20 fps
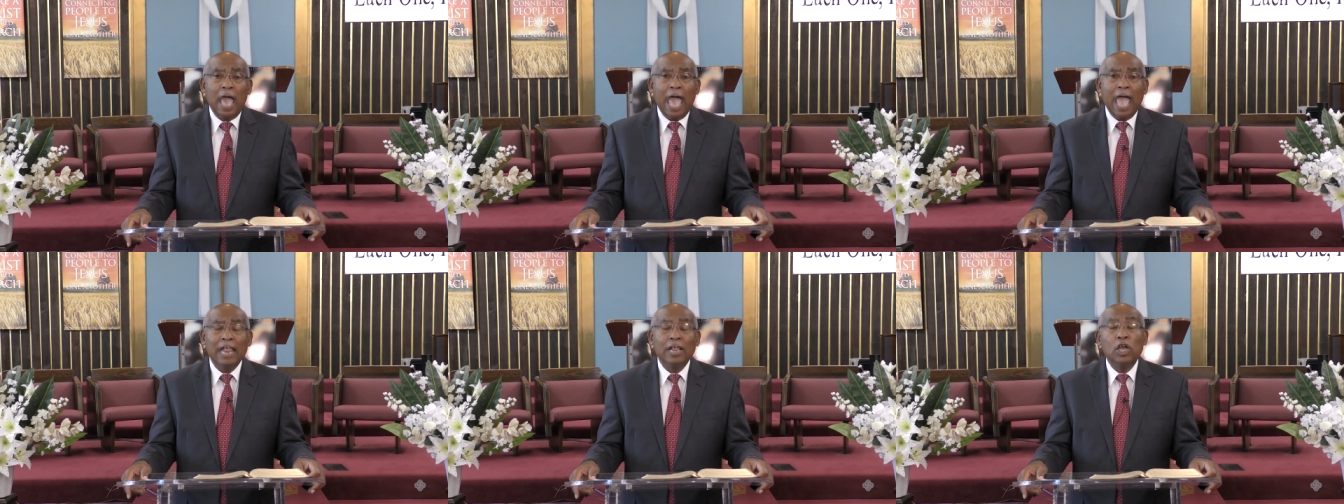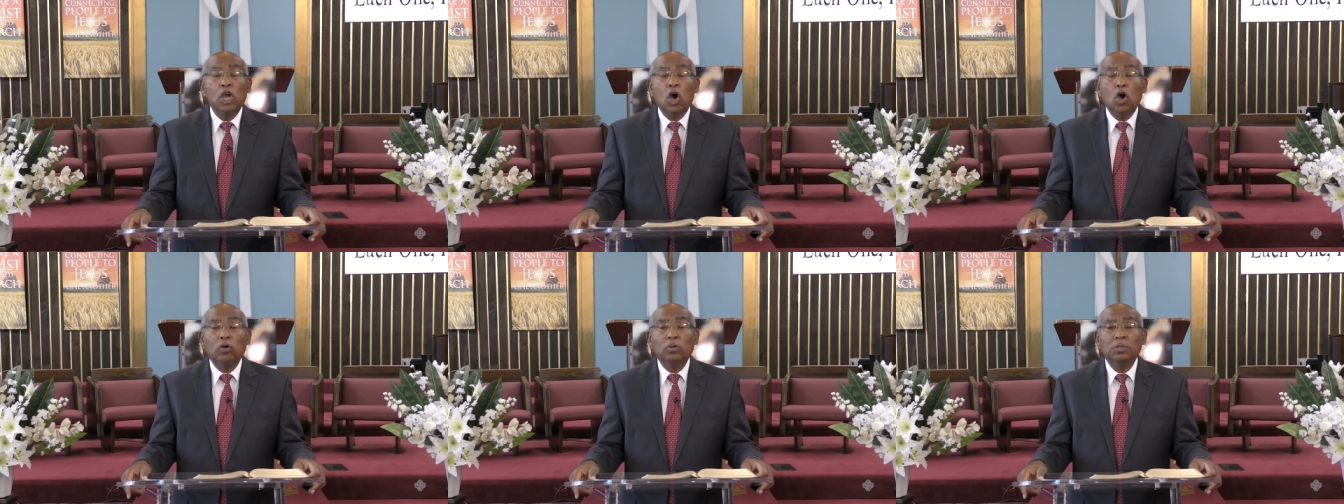
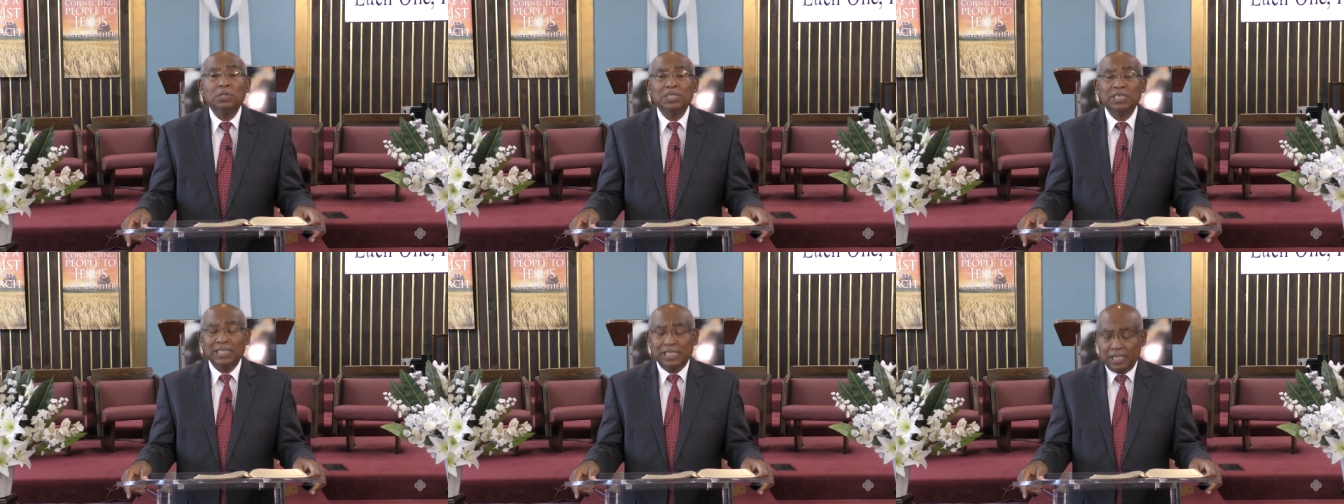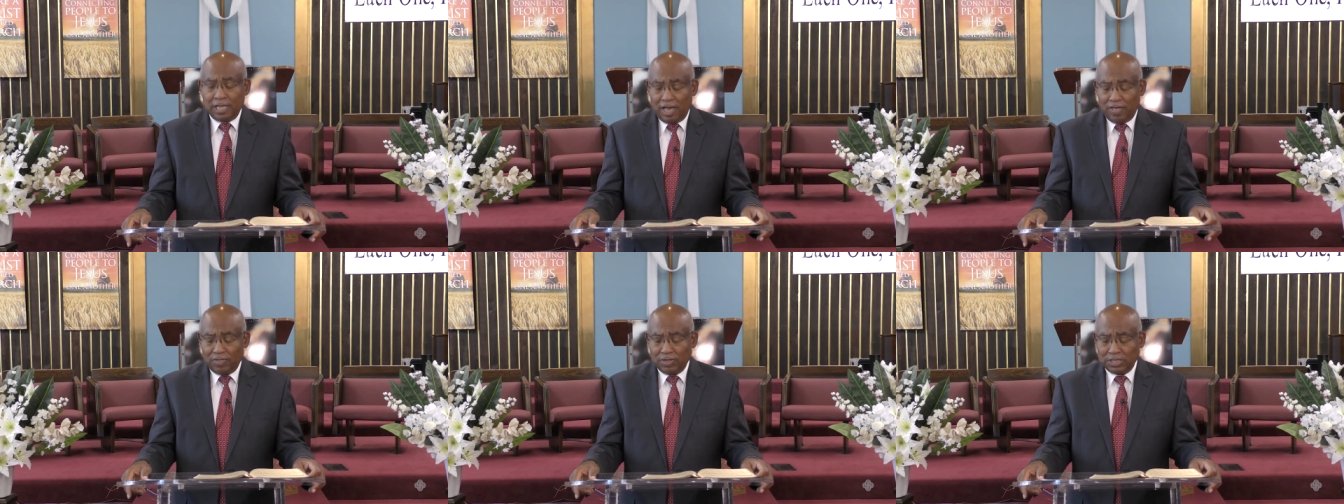and go to
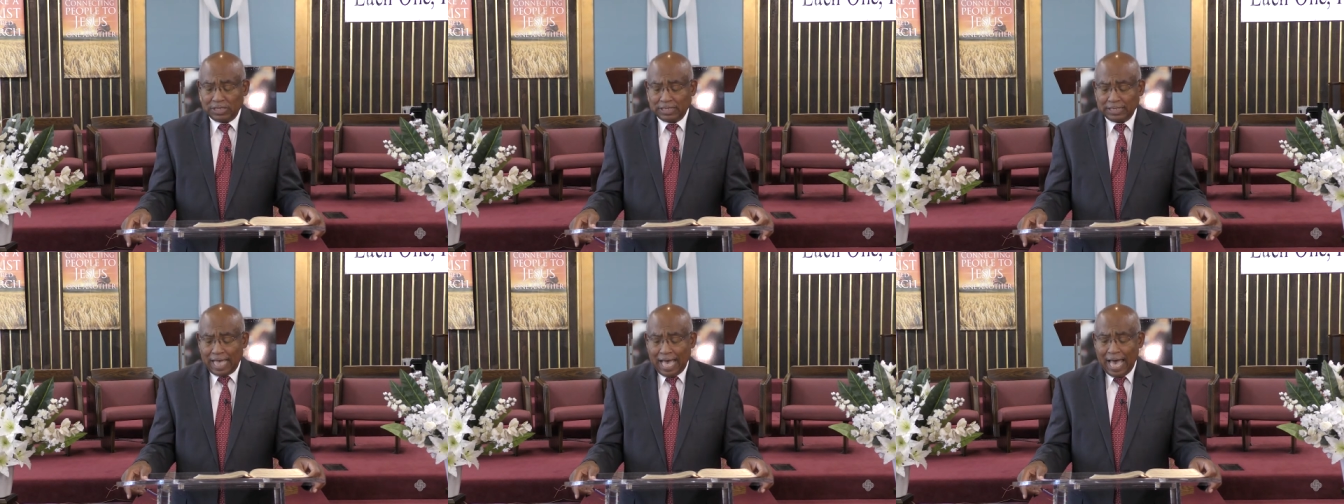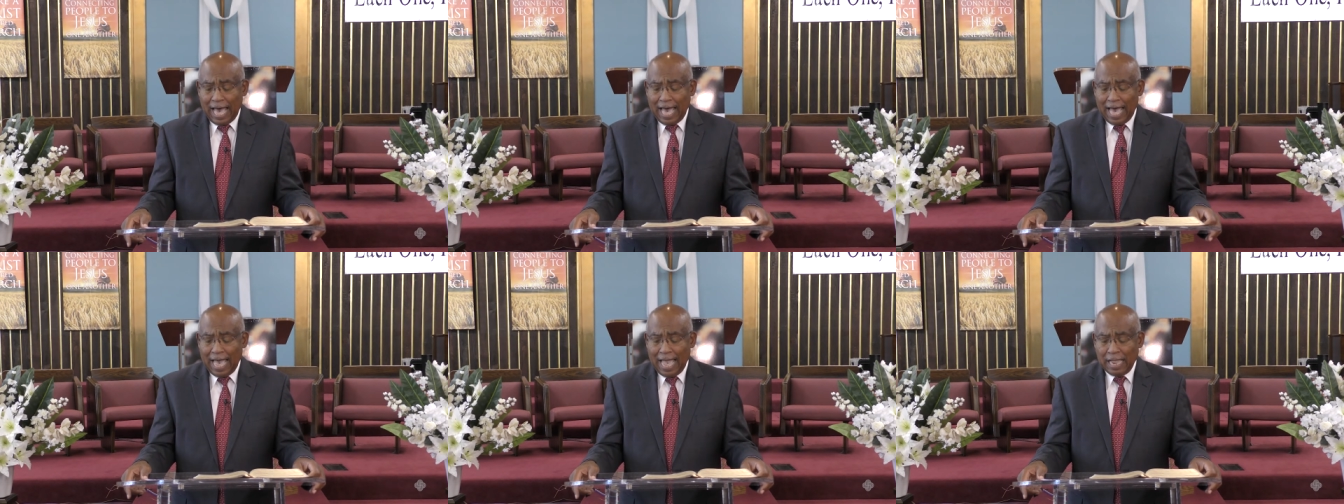the other
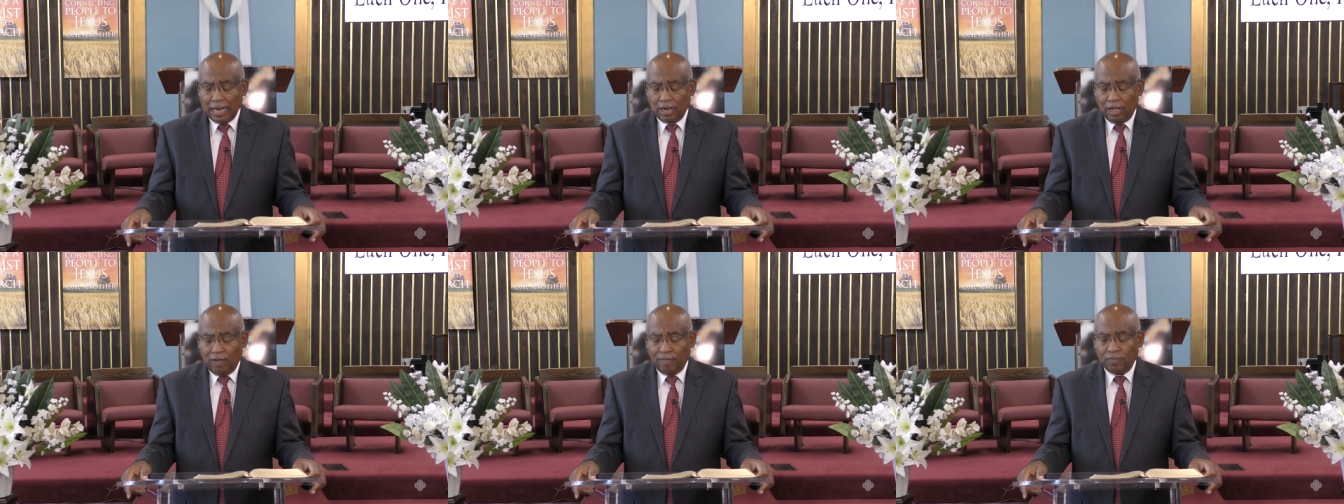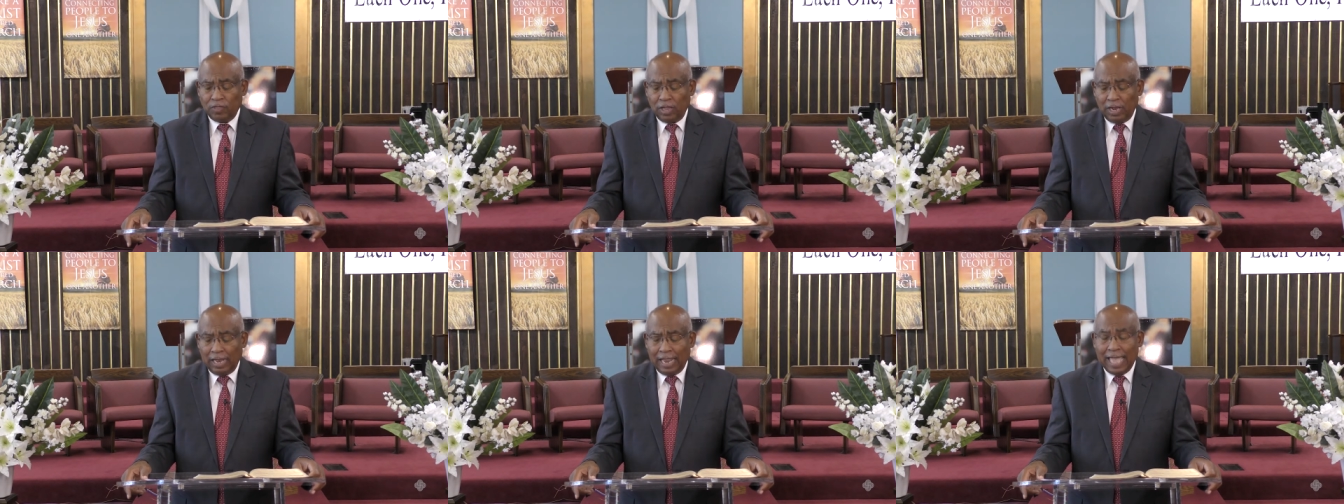side
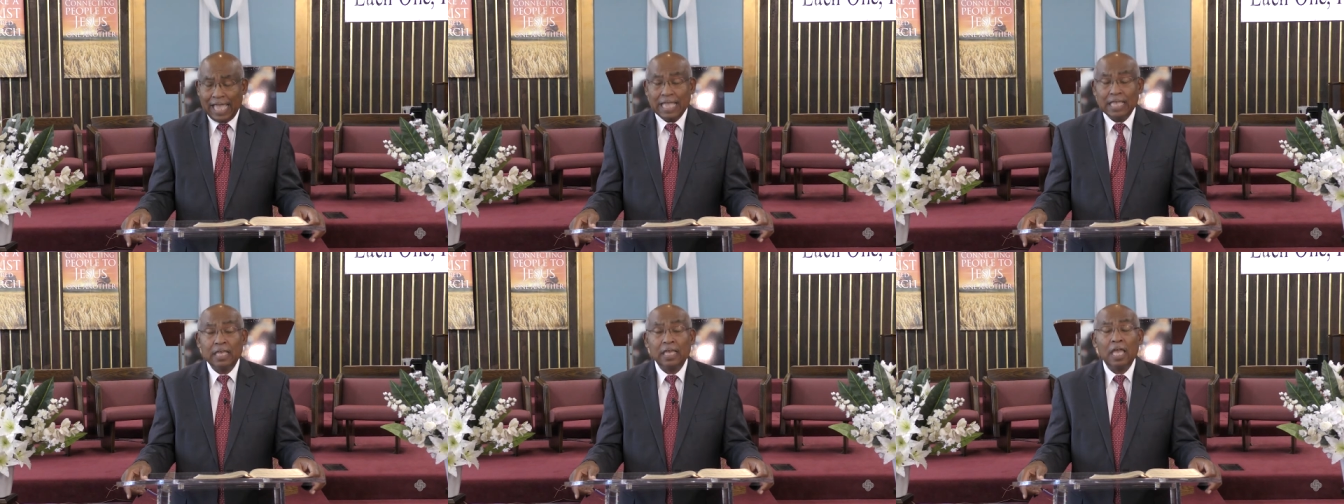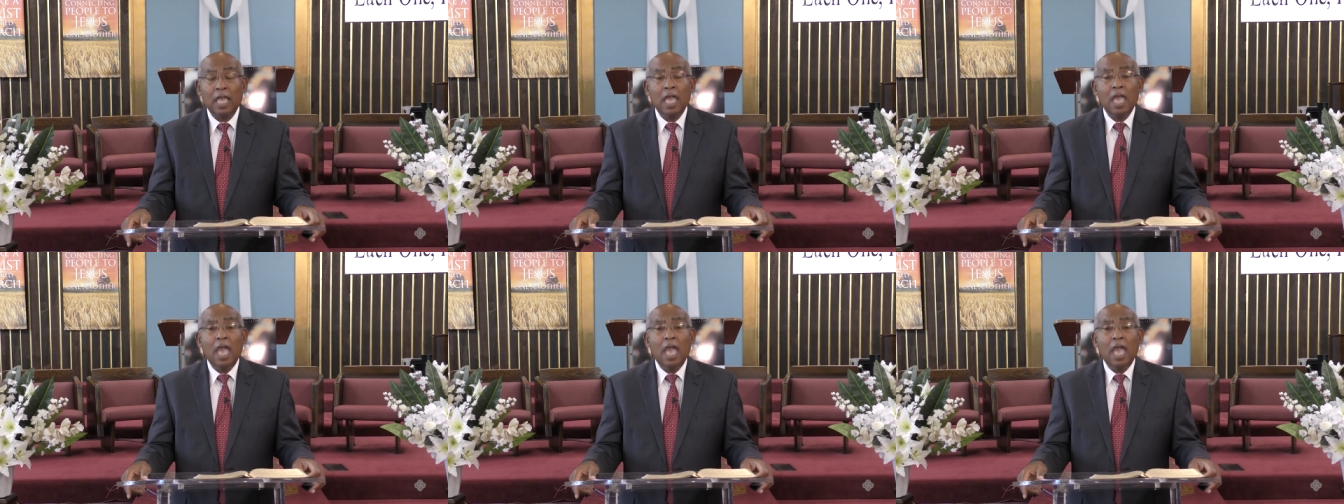of the lake.